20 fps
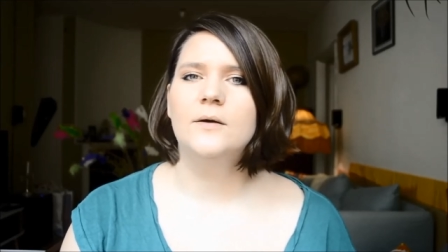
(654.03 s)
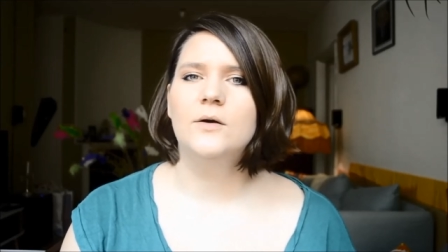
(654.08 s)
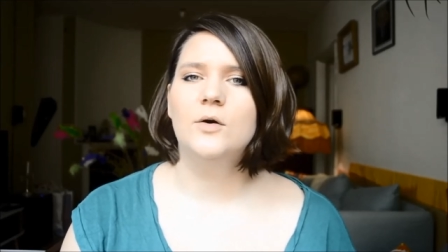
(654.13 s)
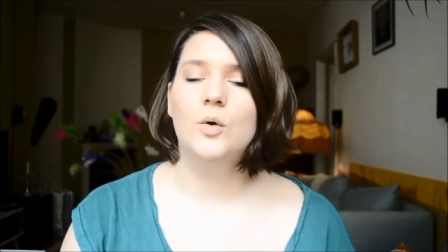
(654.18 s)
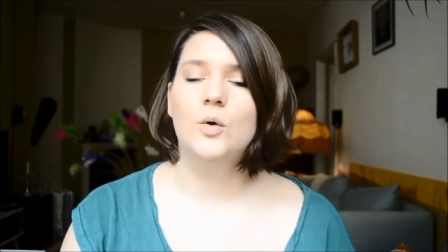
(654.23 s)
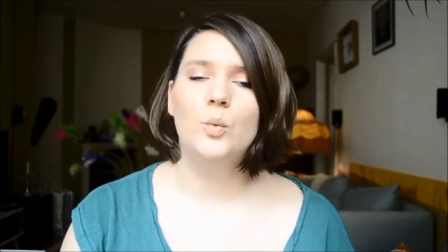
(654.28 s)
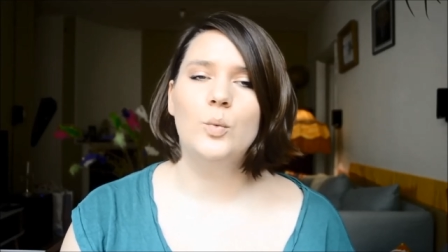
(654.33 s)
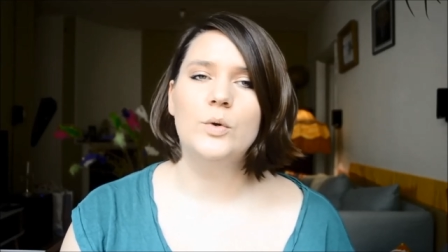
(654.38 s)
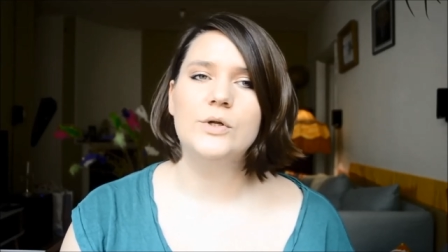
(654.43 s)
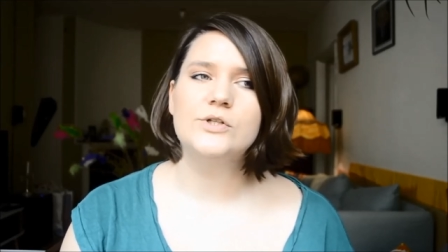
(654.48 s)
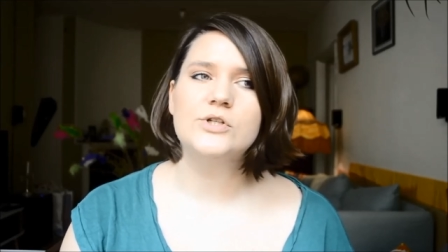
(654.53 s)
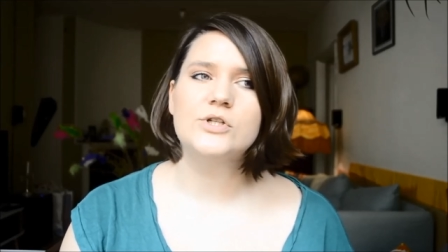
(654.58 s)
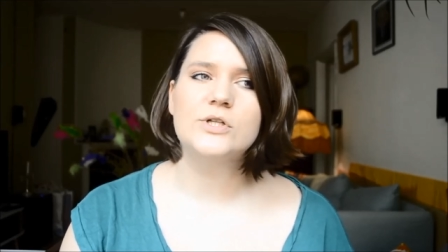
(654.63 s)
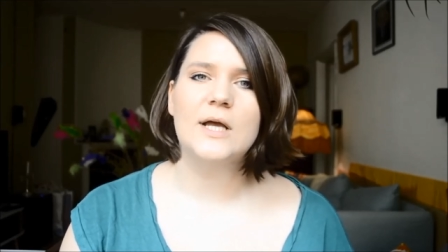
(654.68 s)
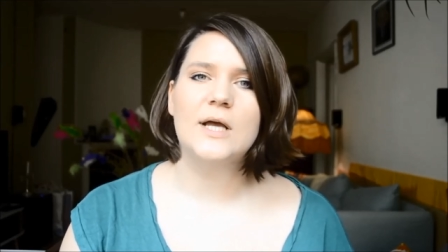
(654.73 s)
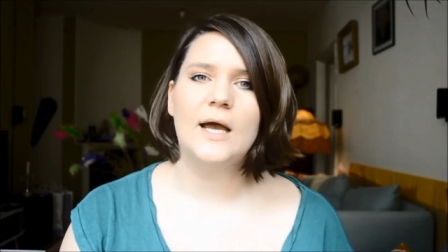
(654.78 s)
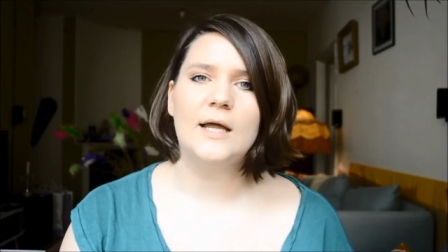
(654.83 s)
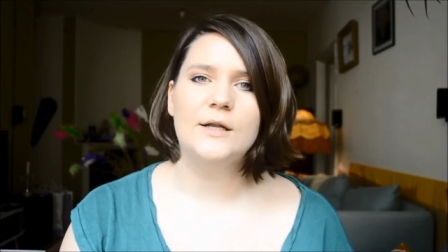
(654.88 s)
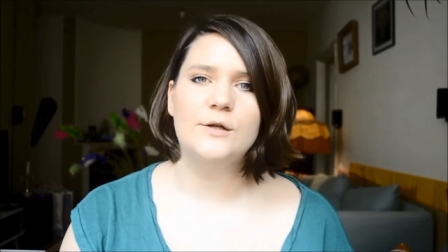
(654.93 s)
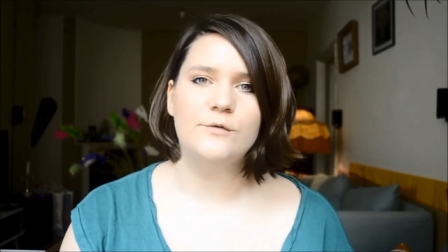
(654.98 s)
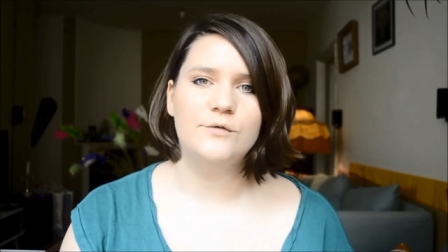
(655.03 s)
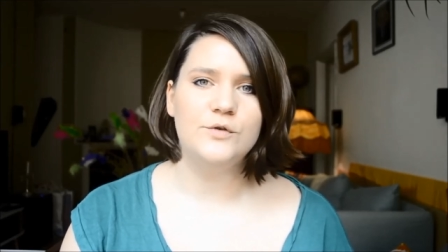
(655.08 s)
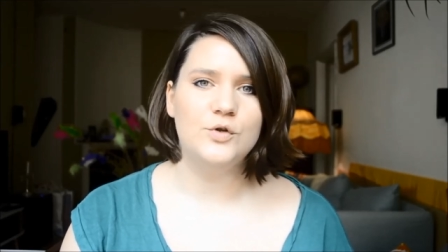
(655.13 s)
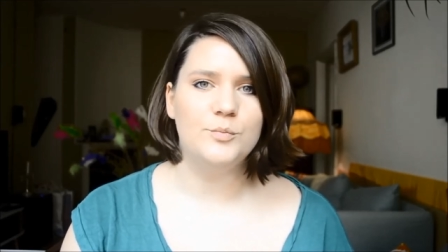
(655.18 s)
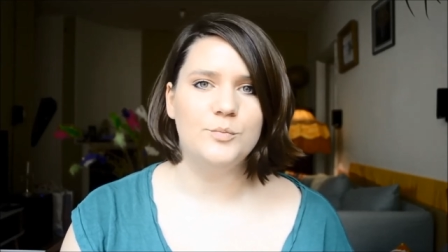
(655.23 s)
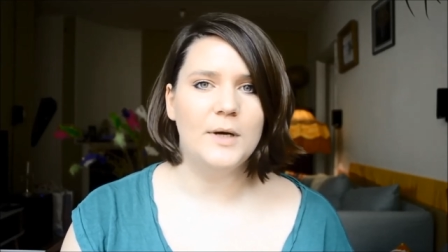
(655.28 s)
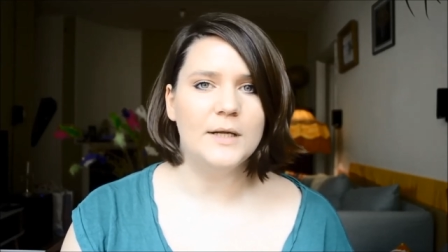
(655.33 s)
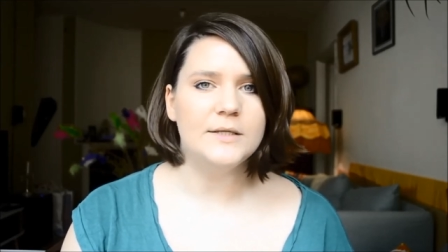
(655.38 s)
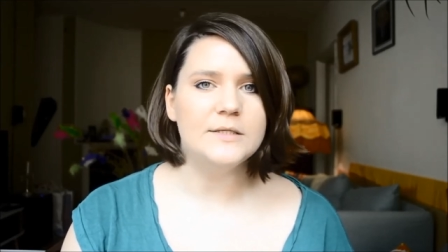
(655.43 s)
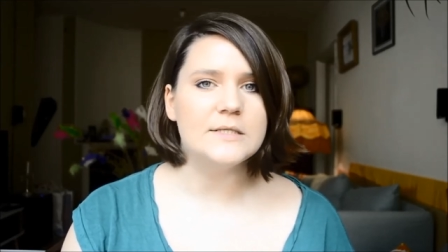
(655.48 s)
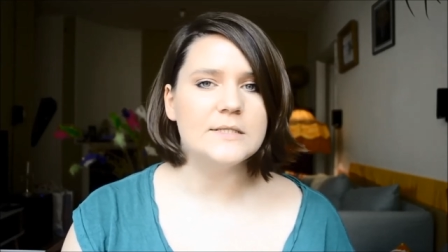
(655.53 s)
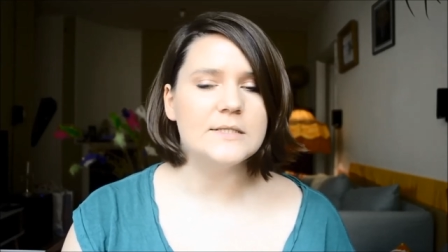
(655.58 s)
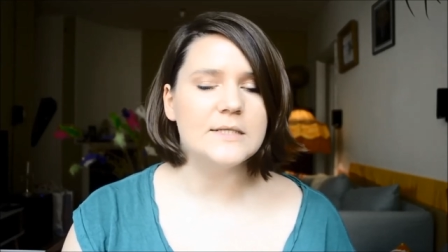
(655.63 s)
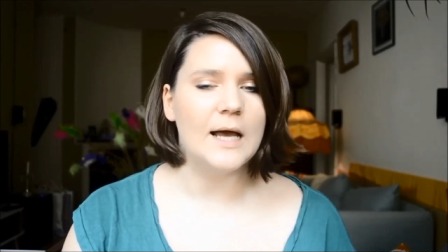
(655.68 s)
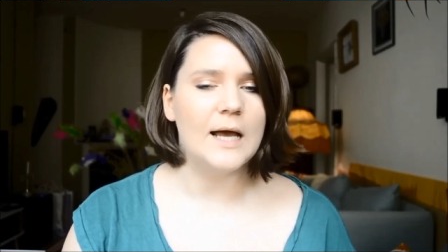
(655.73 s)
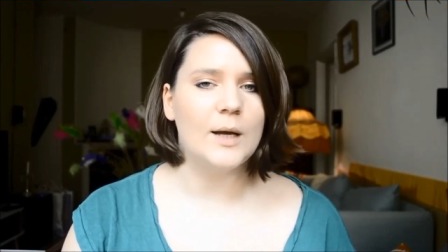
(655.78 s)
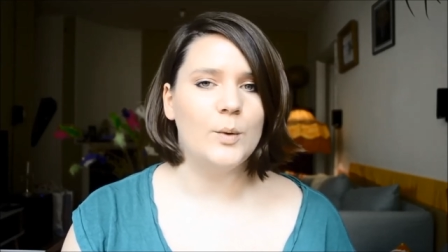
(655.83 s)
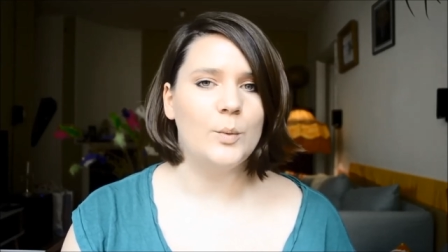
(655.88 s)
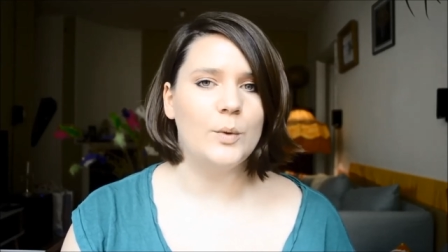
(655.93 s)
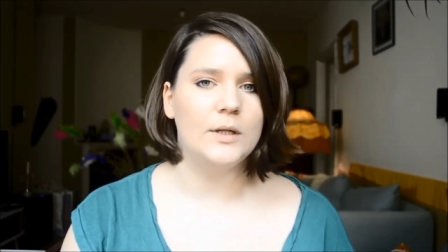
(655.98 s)
or which kind of new buttons
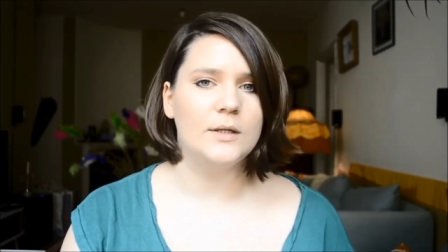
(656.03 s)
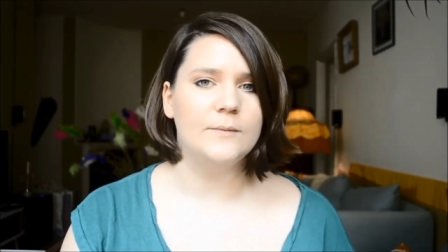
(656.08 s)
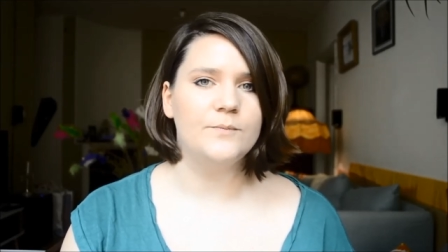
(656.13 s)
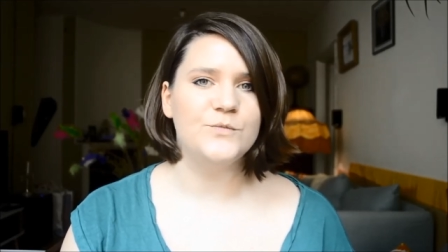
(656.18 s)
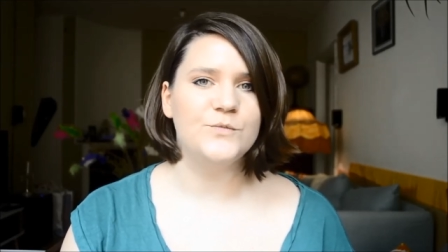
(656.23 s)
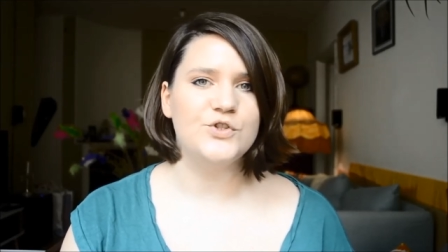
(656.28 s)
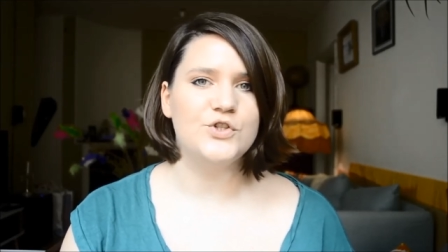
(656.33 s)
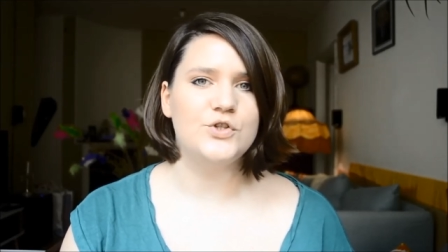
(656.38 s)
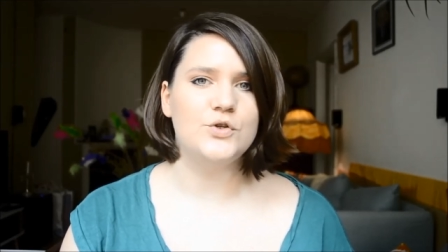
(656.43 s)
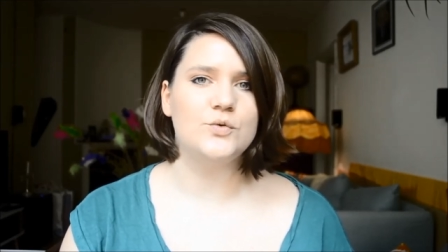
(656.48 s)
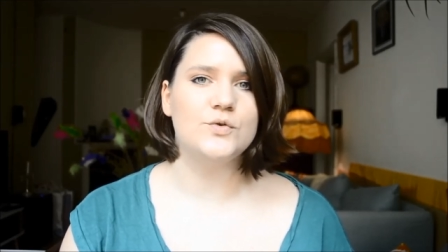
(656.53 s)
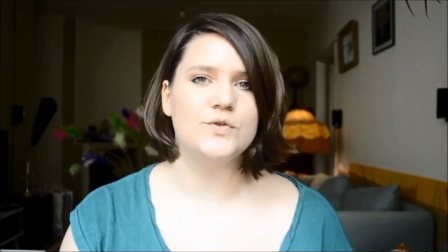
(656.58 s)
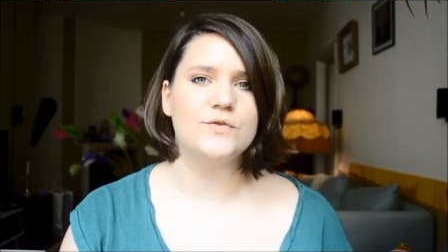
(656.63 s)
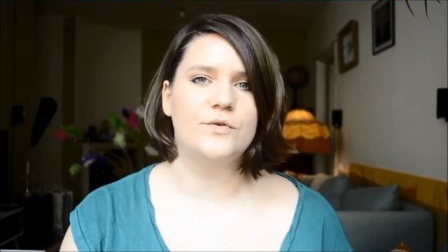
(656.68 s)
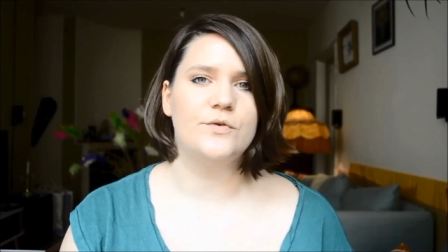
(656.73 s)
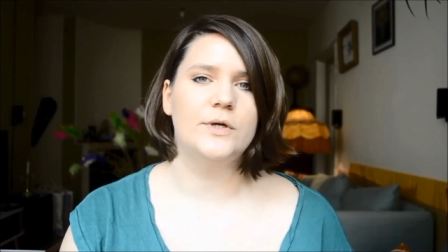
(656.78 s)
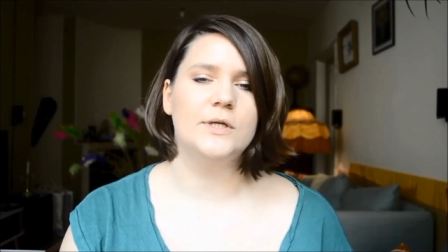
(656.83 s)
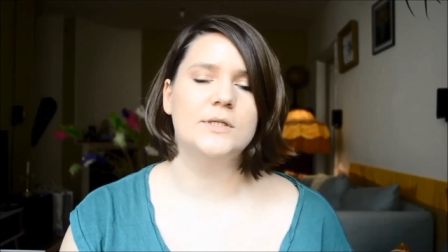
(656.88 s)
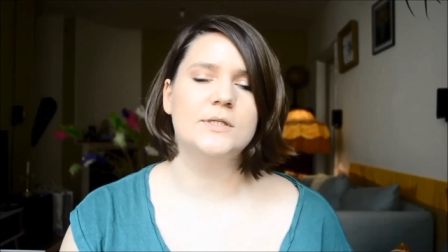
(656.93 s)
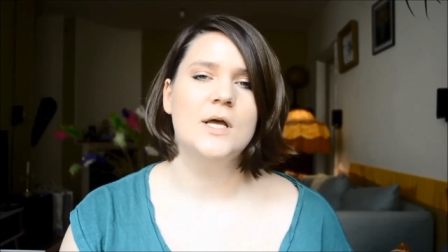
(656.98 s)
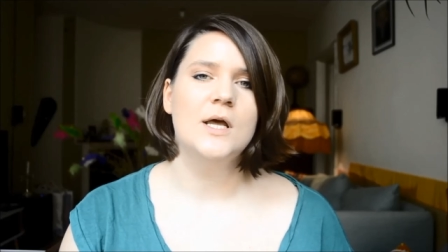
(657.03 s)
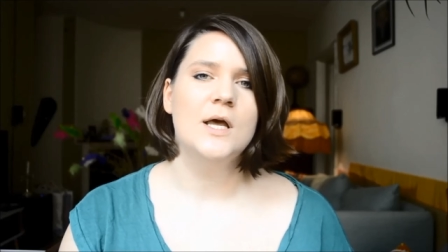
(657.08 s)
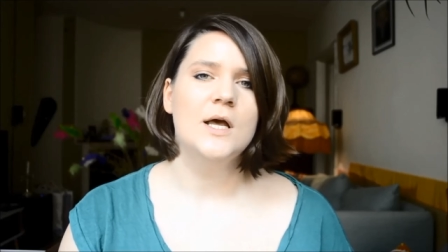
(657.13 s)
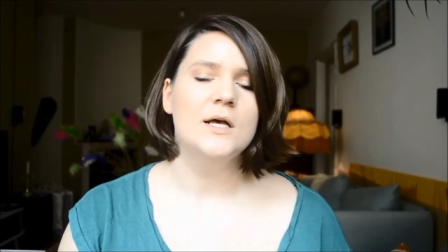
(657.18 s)
I will choose for it.